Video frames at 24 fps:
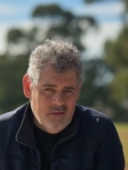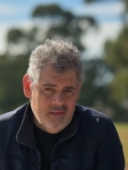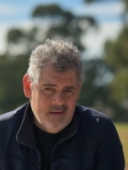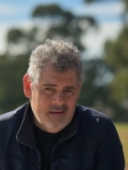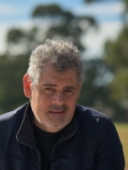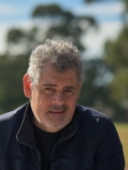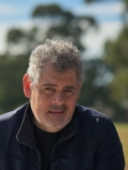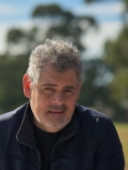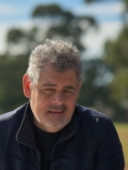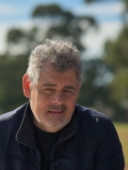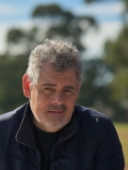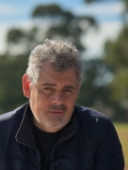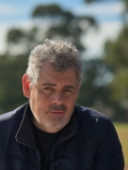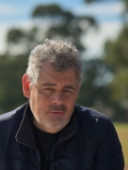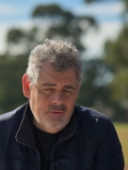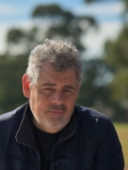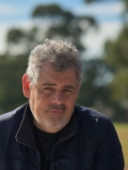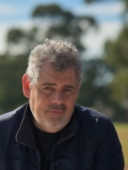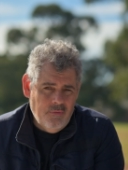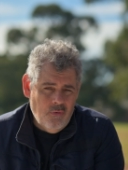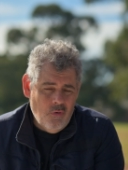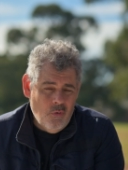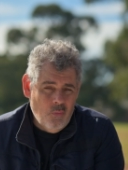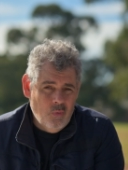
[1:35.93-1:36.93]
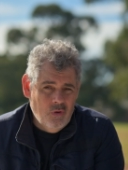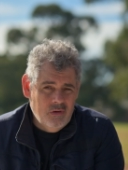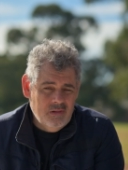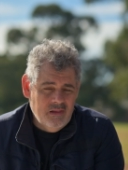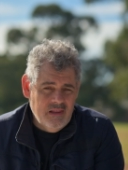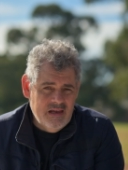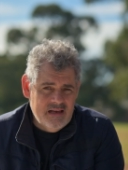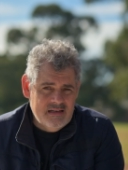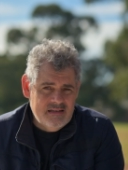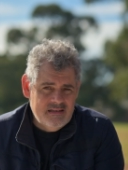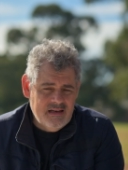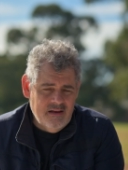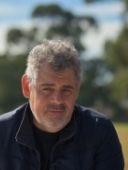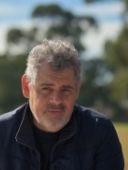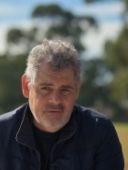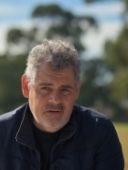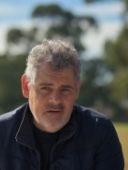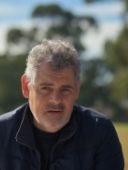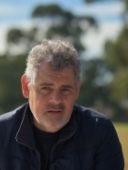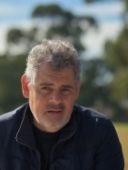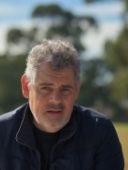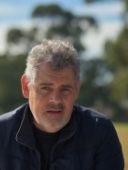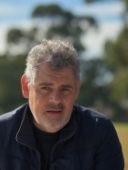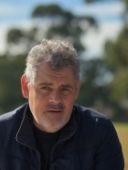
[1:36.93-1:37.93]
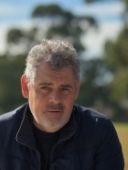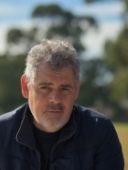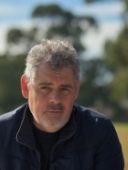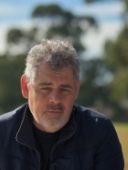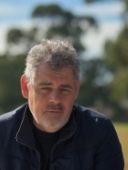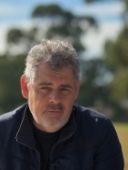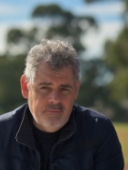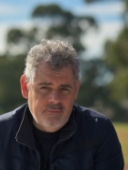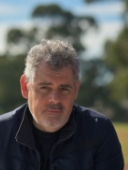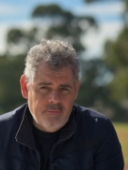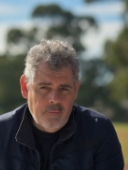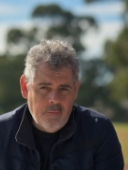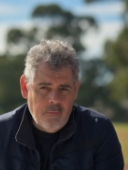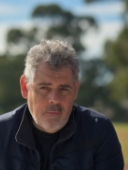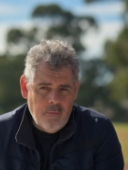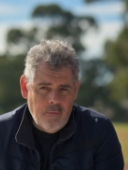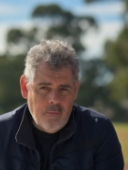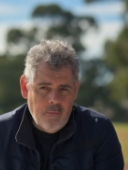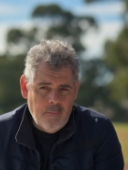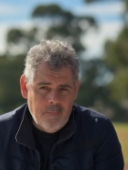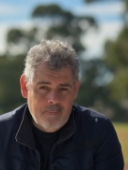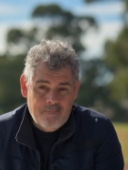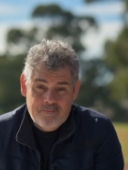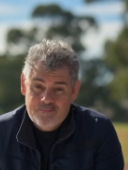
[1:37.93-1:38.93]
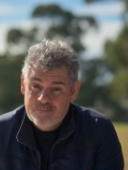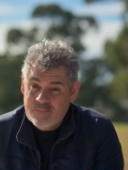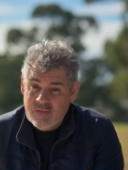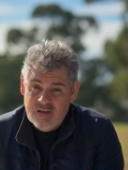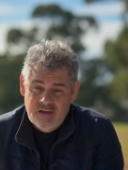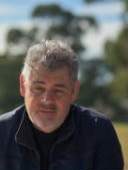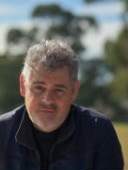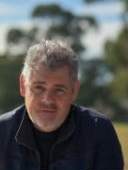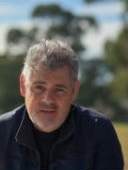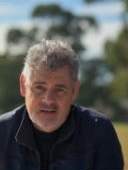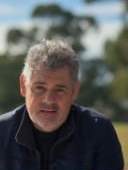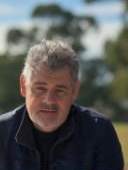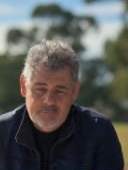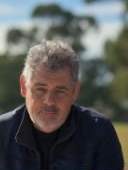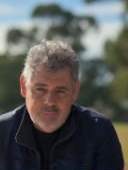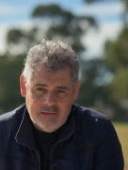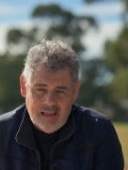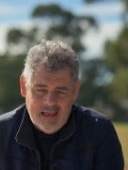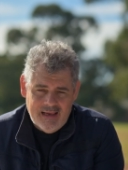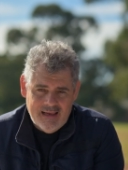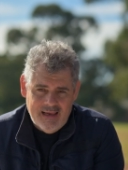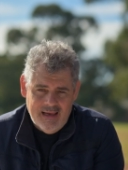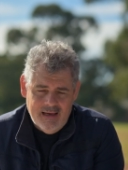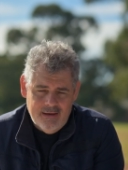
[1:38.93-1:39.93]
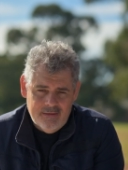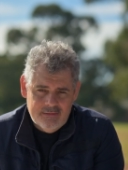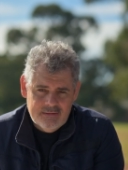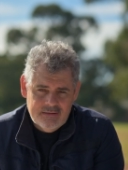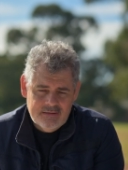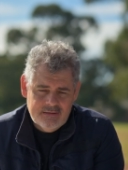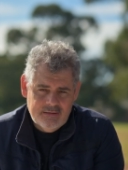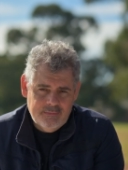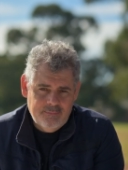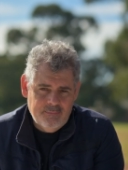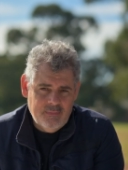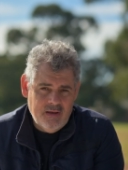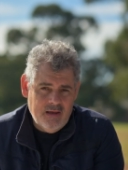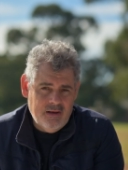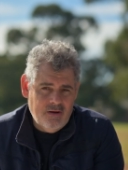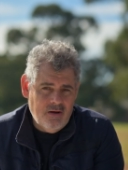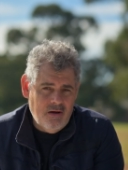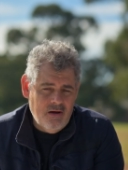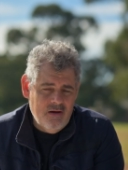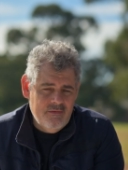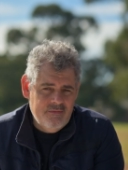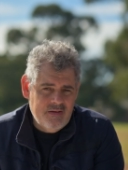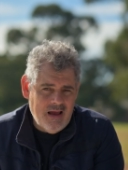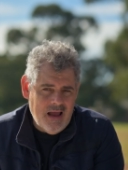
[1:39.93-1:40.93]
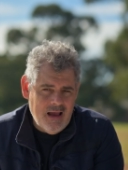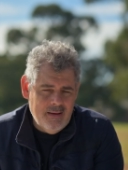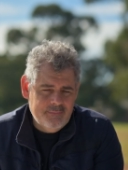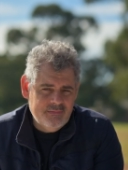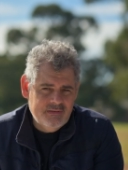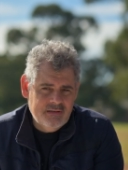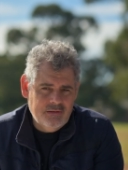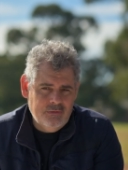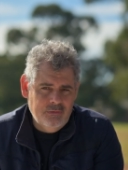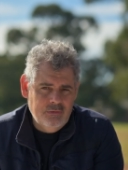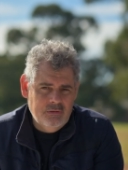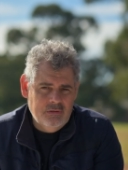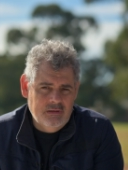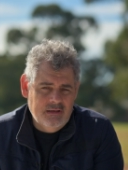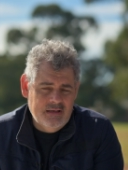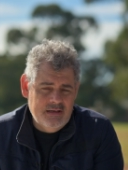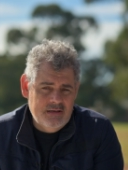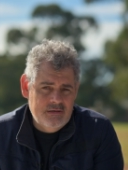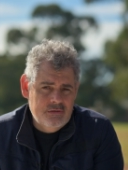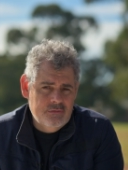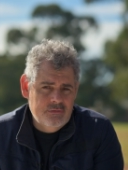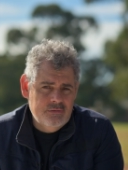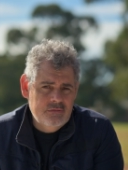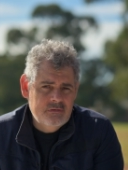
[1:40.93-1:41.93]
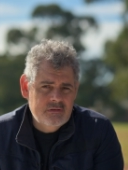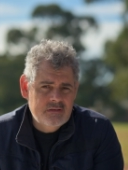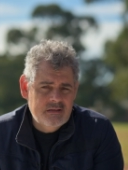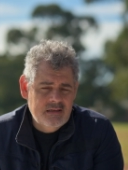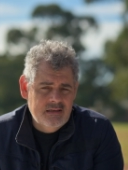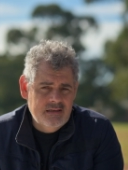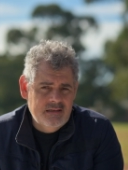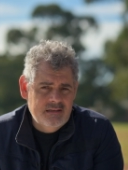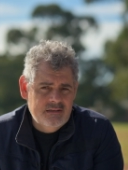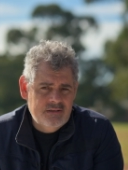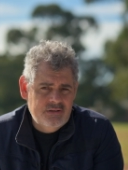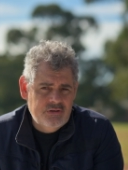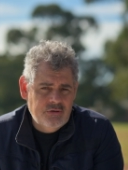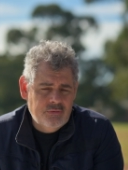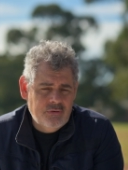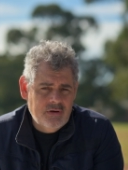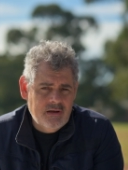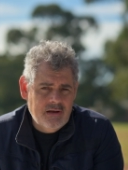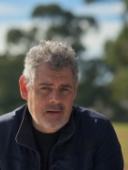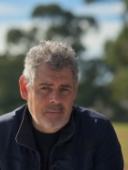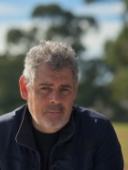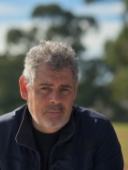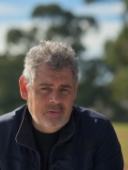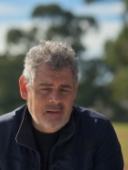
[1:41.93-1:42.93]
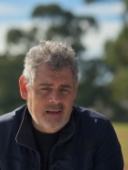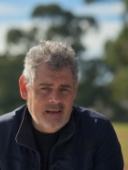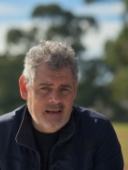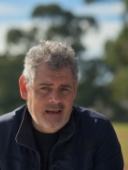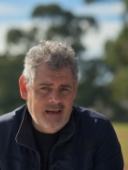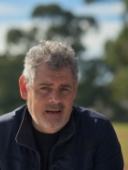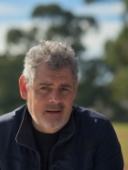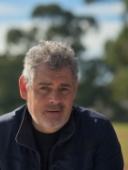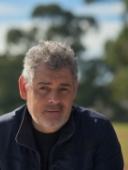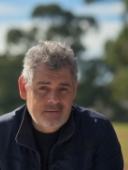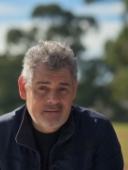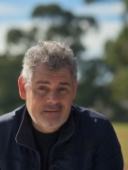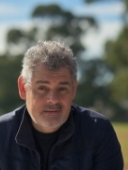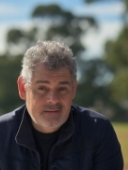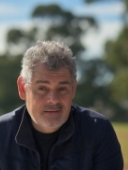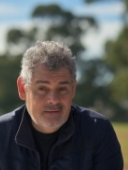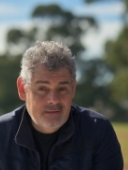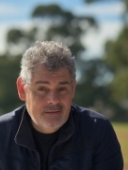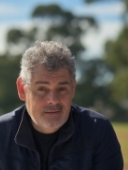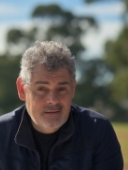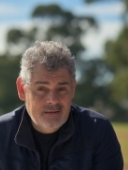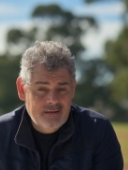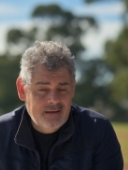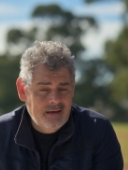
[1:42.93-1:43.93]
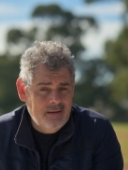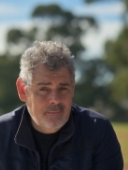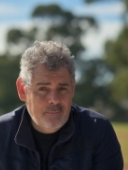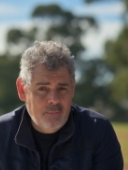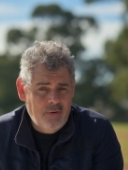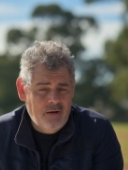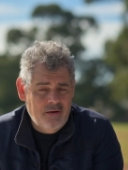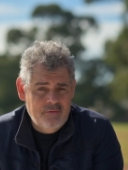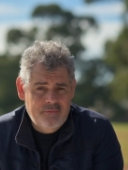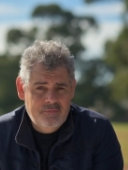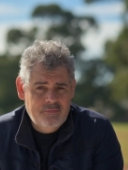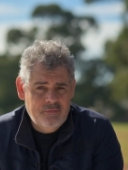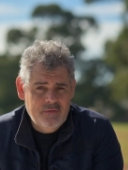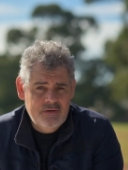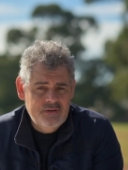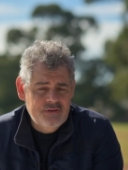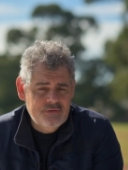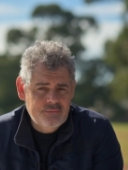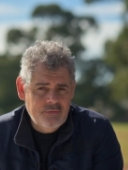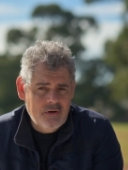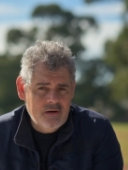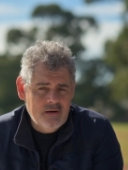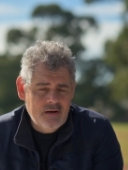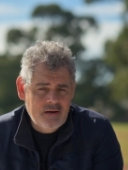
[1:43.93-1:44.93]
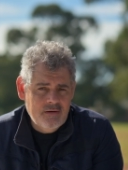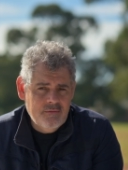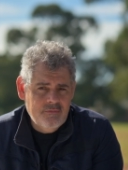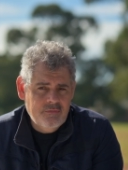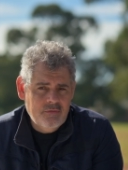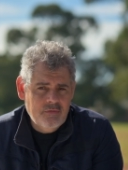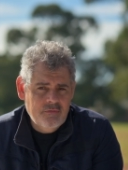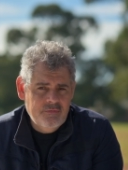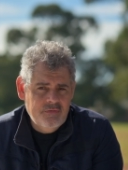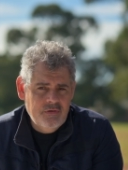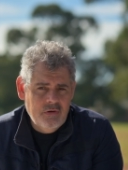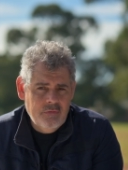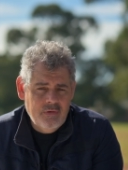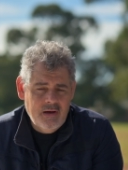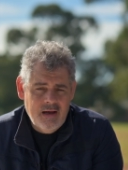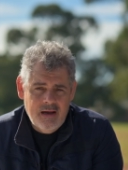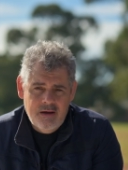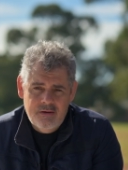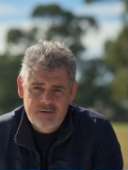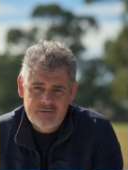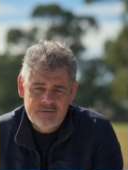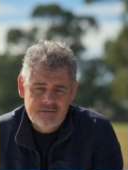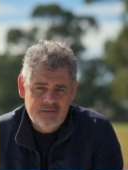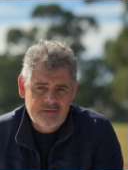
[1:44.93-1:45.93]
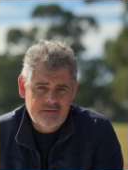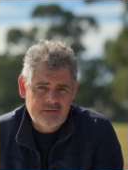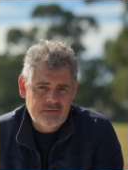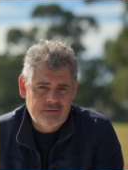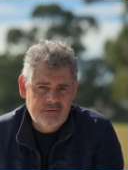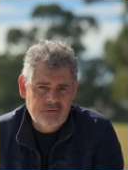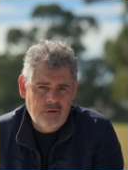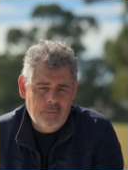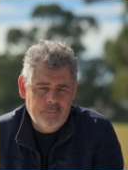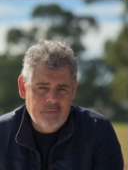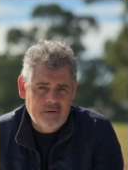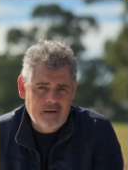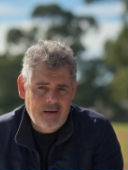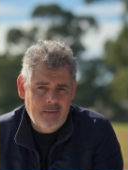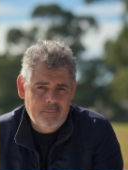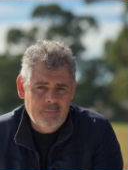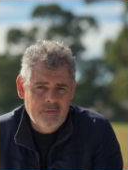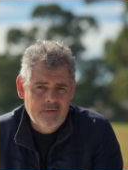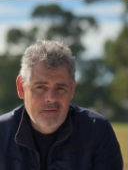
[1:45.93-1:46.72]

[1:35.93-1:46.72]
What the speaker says: are these things good for? Well, they're definitely good for if there's blackouts, and I've absolutely used these during blackouts to keep my fridge running for a few hours just to top it up